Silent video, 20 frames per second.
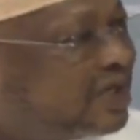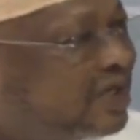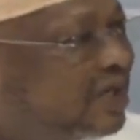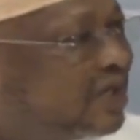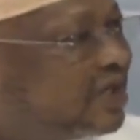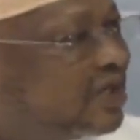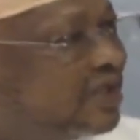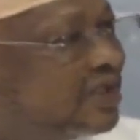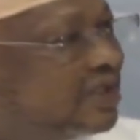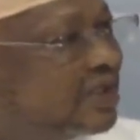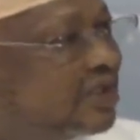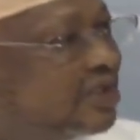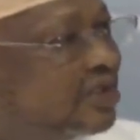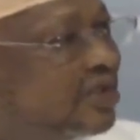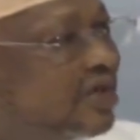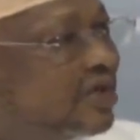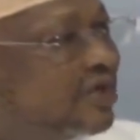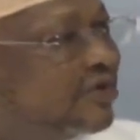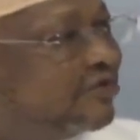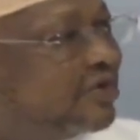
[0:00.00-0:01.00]
it increases
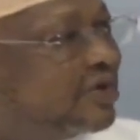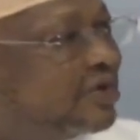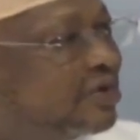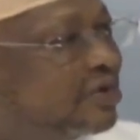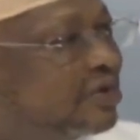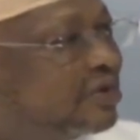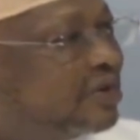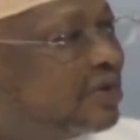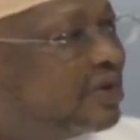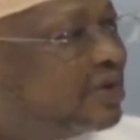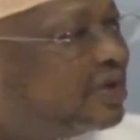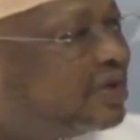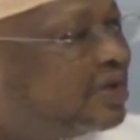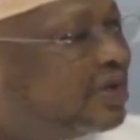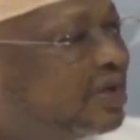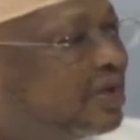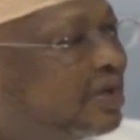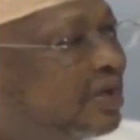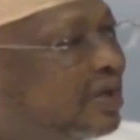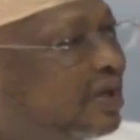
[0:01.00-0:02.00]
your revenue.
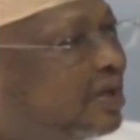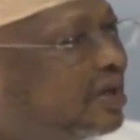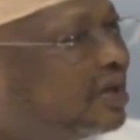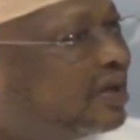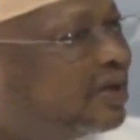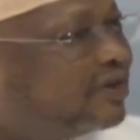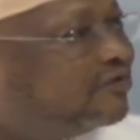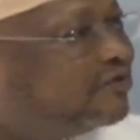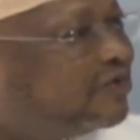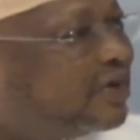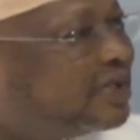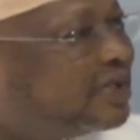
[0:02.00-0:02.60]
For